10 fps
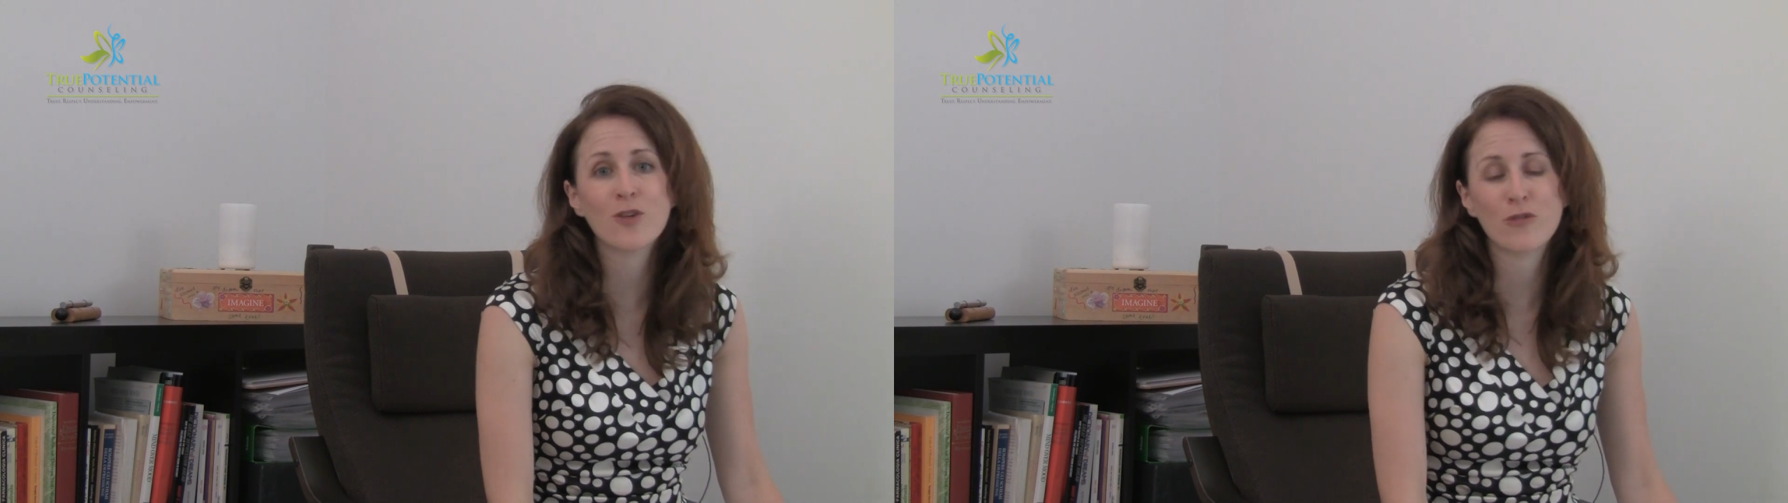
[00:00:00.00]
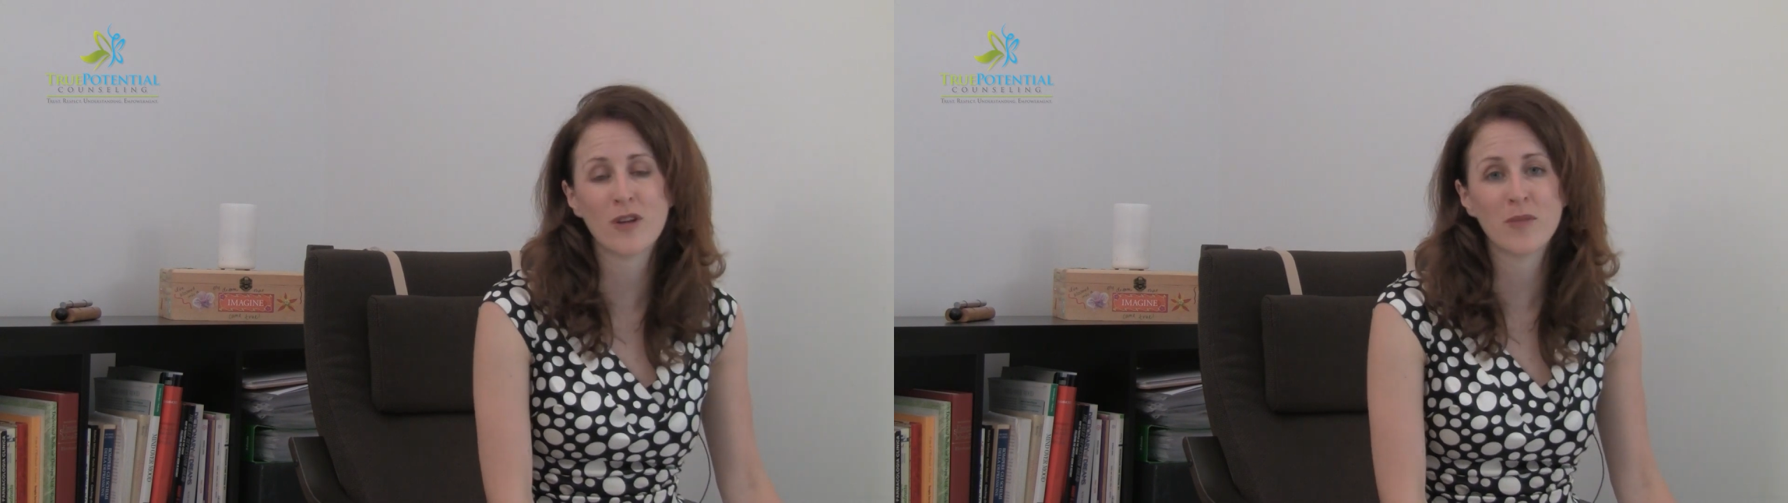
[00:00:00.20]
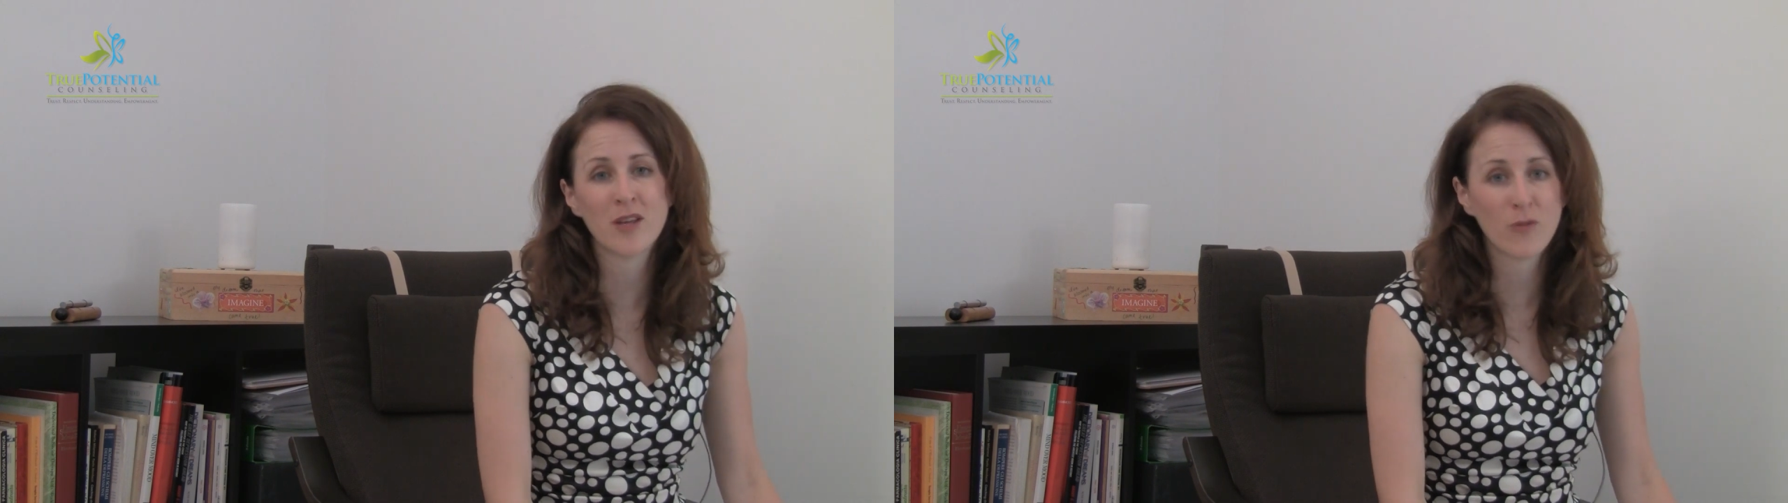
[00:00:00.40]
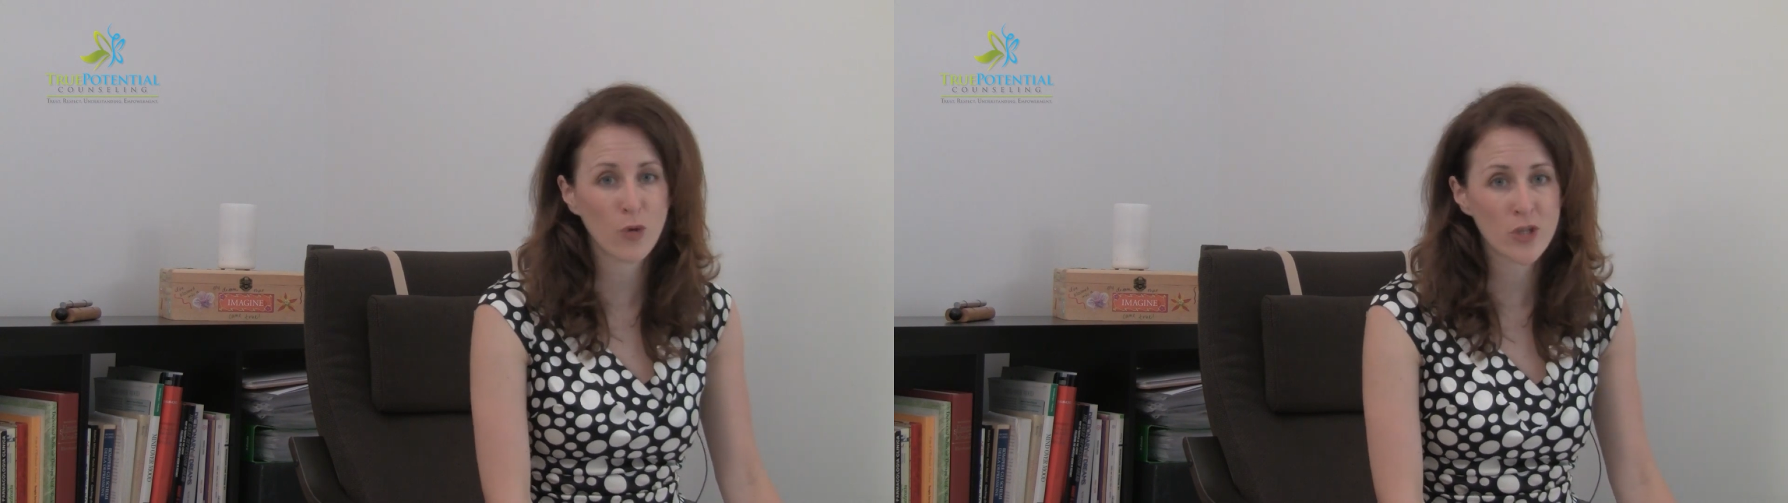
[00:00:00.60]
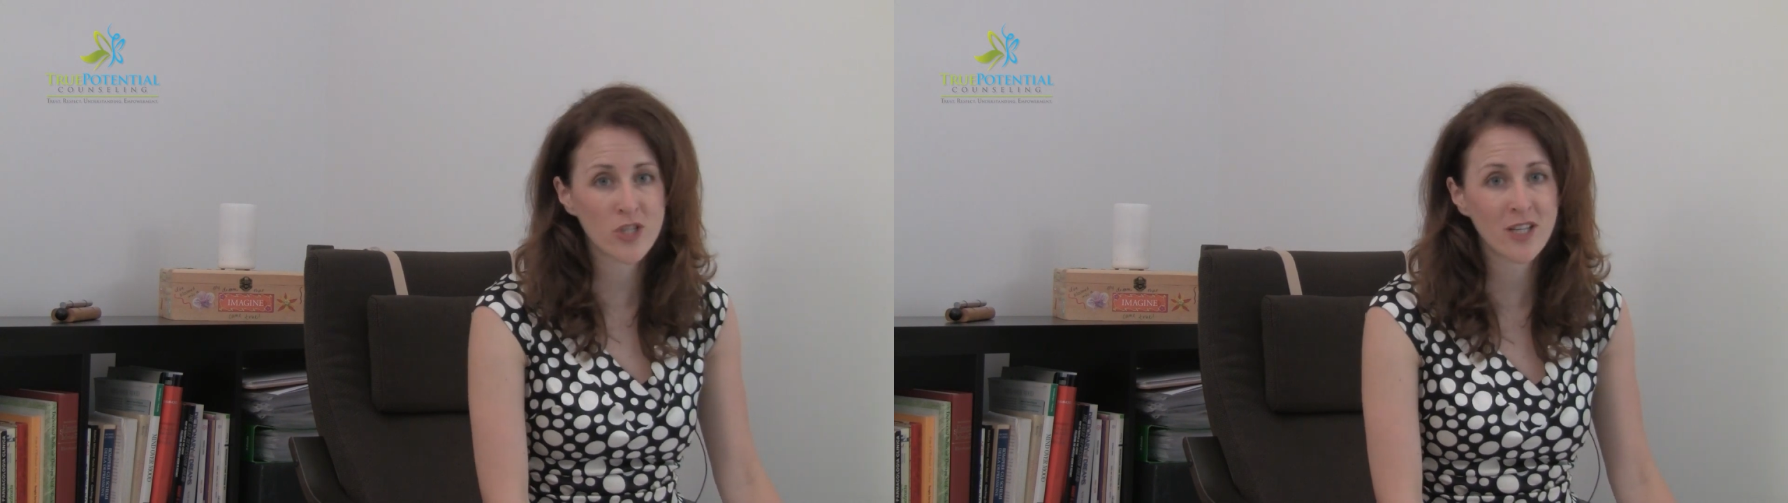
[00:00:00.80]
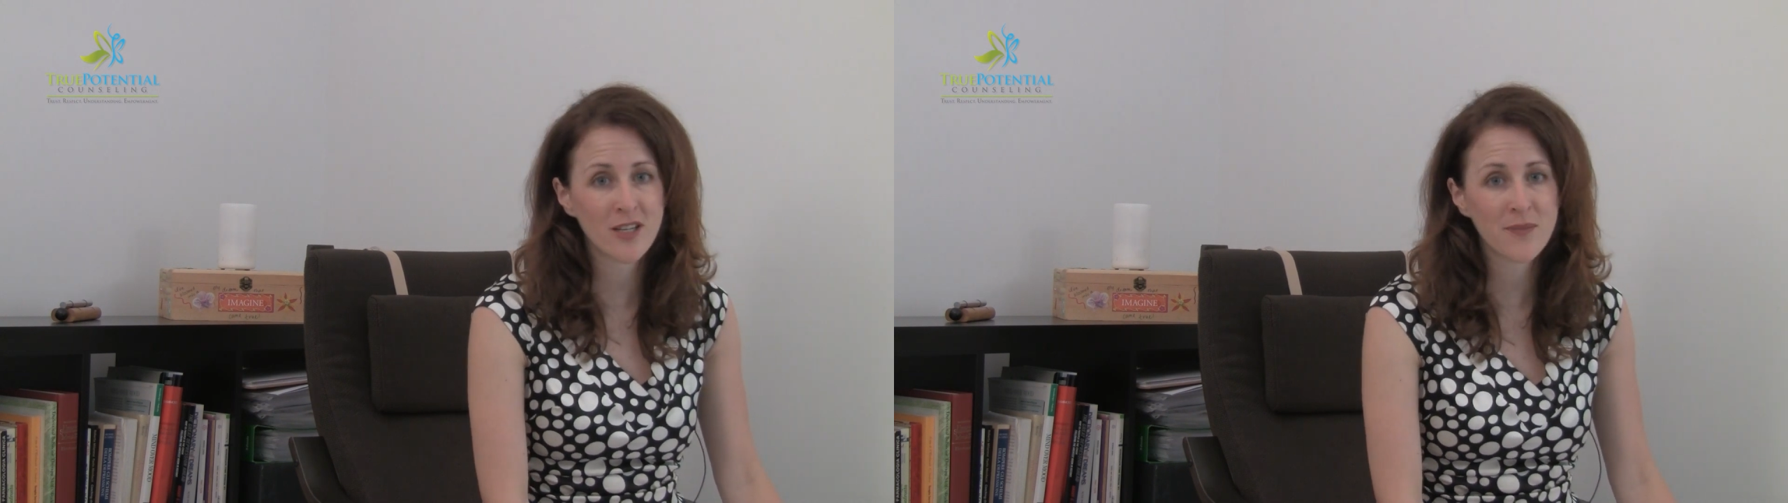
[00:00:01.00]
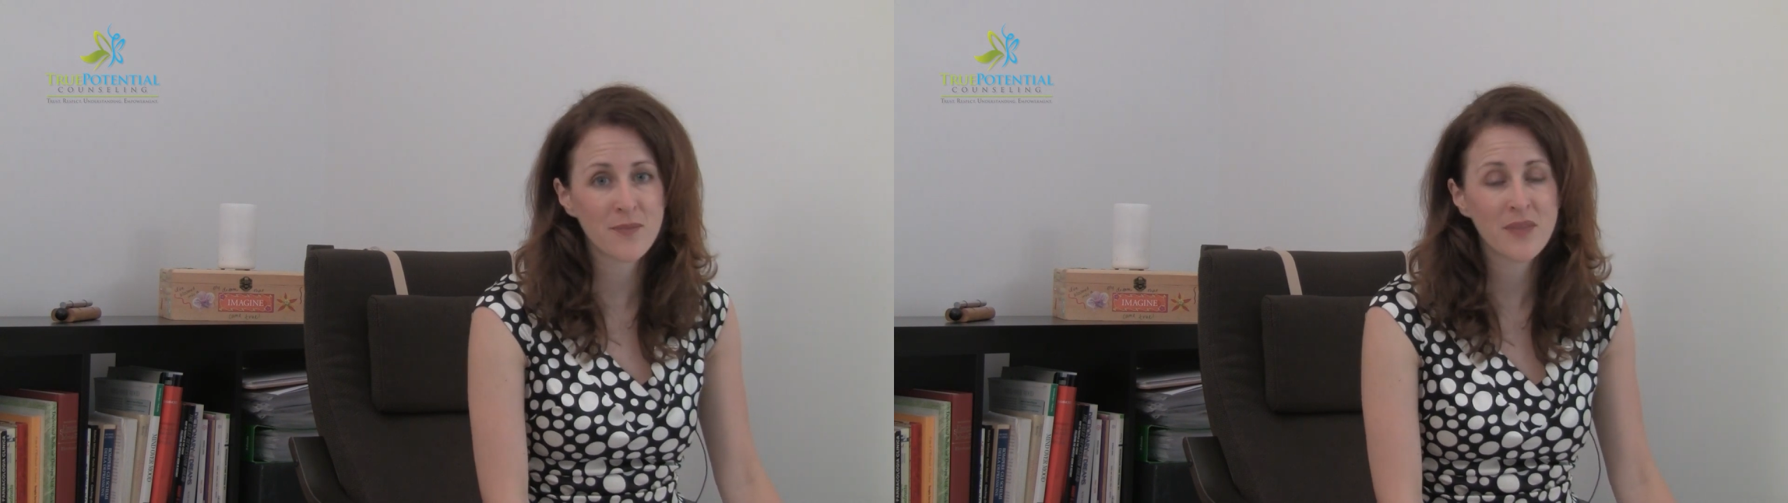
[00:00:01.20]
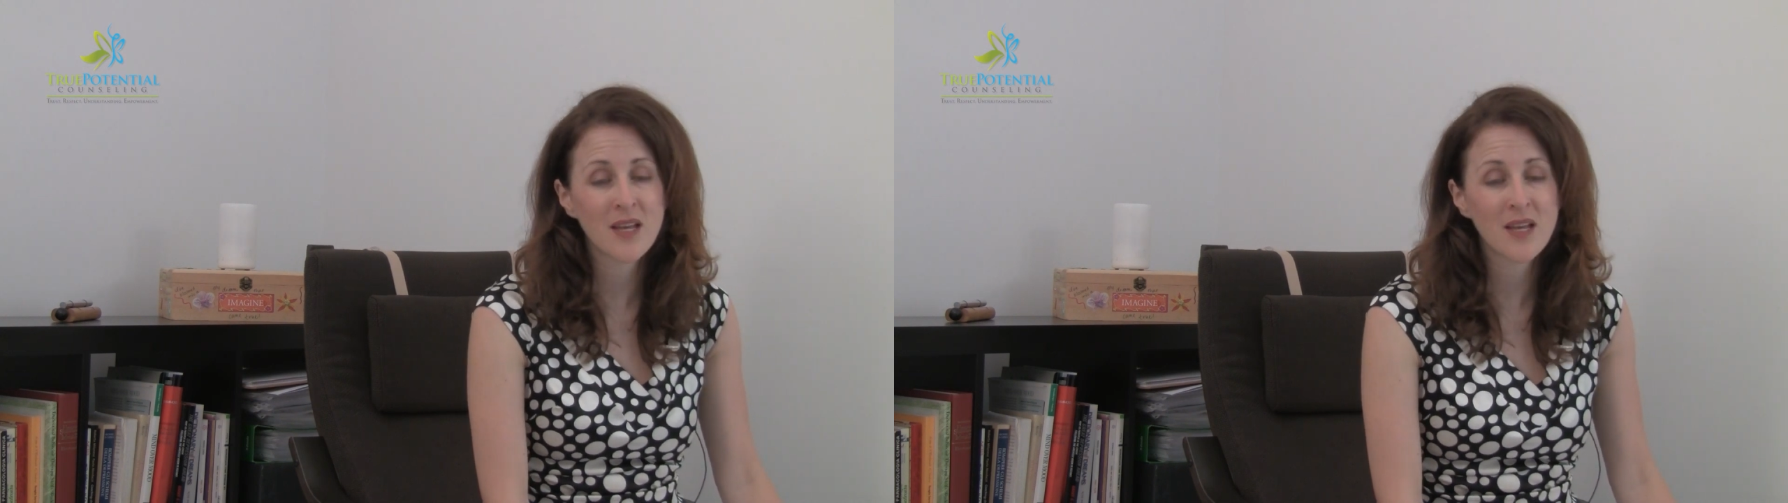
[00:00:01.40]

their family of origin?